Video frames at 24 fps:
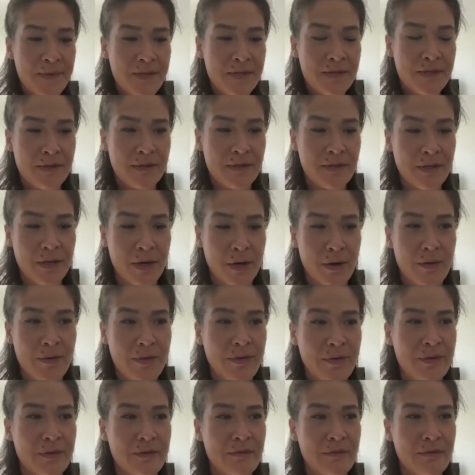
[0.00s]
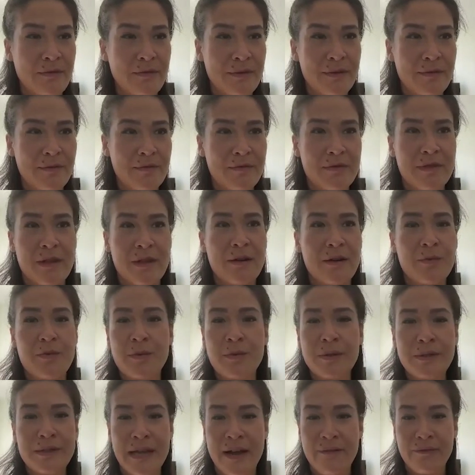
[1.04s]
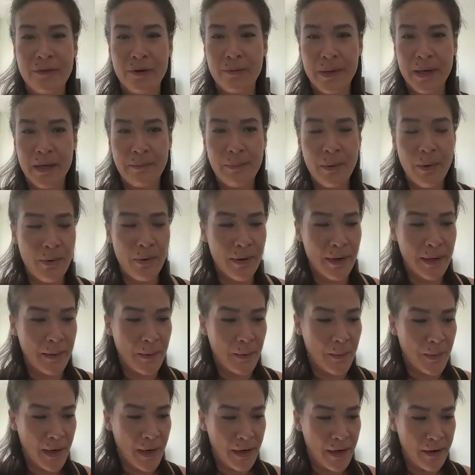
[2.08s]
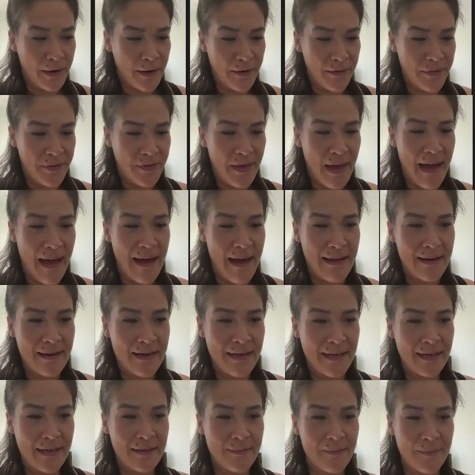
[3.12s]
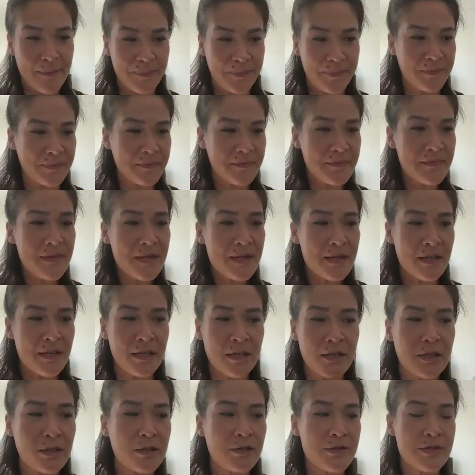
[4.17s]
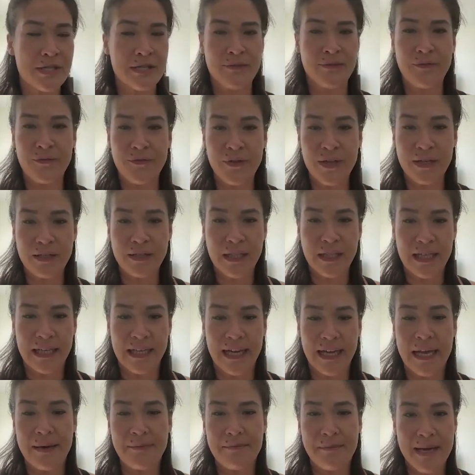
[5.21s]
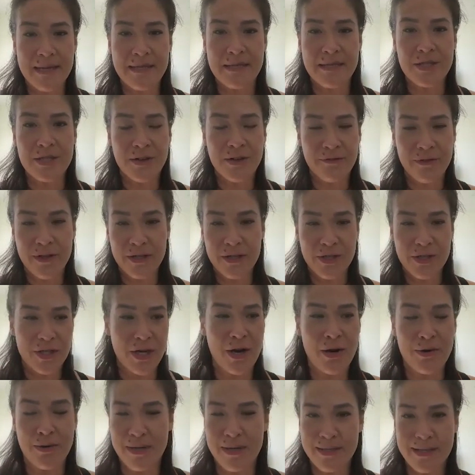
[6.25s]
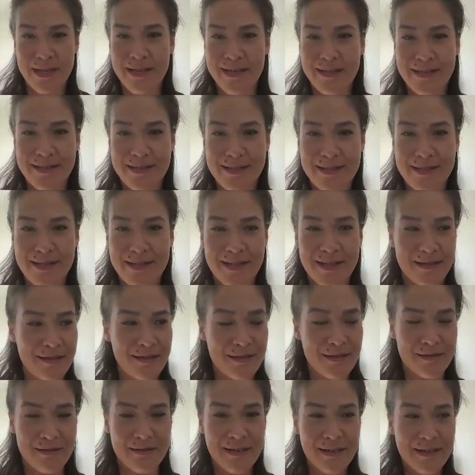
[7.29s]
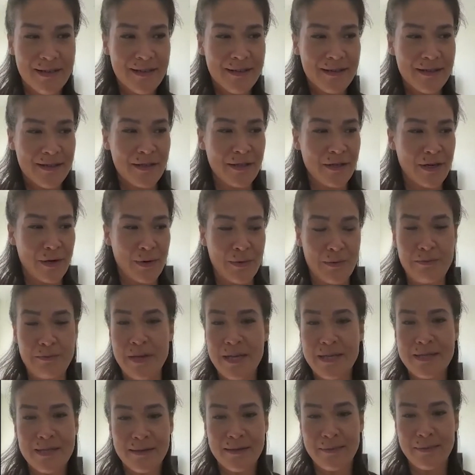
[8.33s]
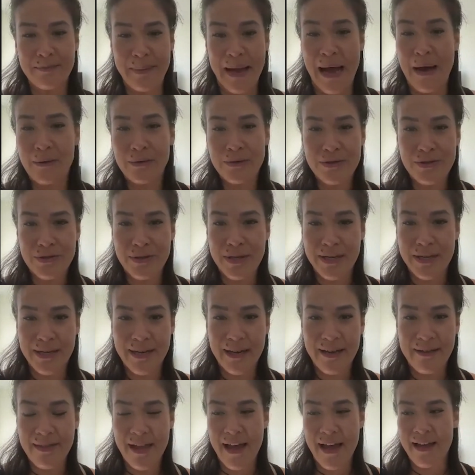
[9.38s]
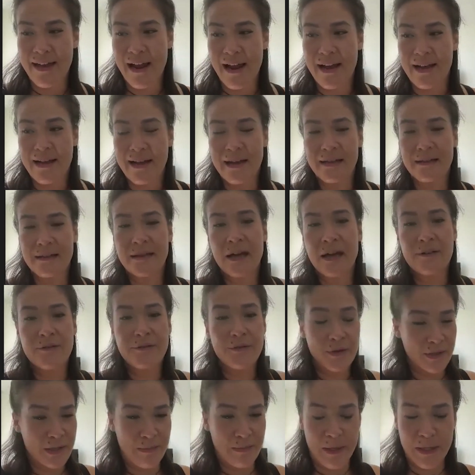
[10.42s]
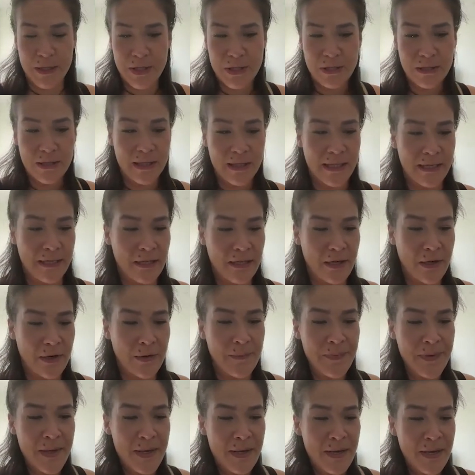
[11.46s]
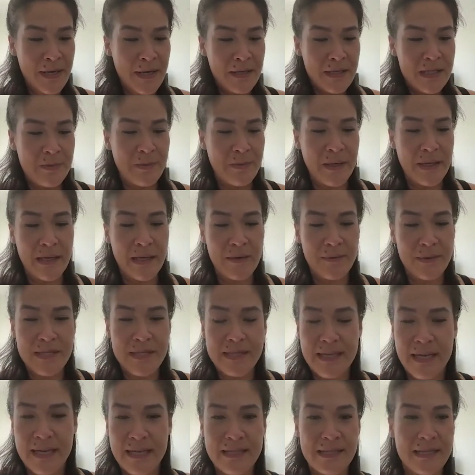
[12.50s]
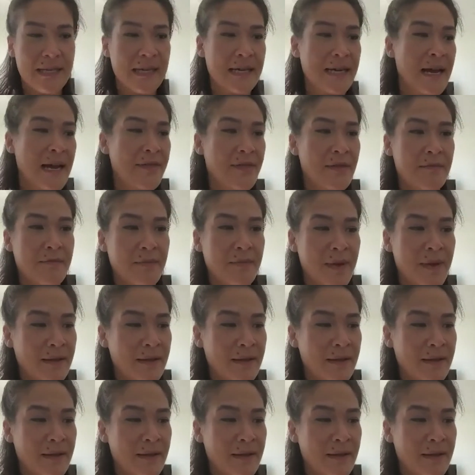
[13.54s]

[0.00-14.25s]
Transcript: you know, there will never be a point where that inclusive feeling and message of this show is you know, meets a boundary. And that I love, especially, you know, speaking with Stacy and